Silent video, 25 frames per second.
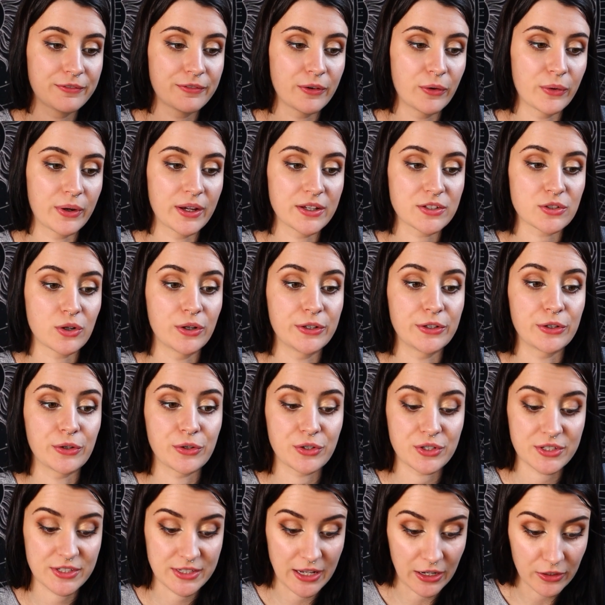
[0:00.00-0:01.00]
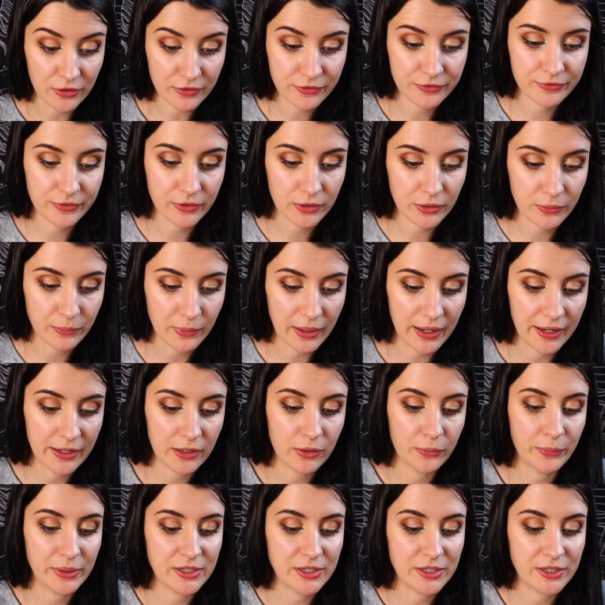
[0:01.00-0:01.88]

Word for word: focus on yourself for a while.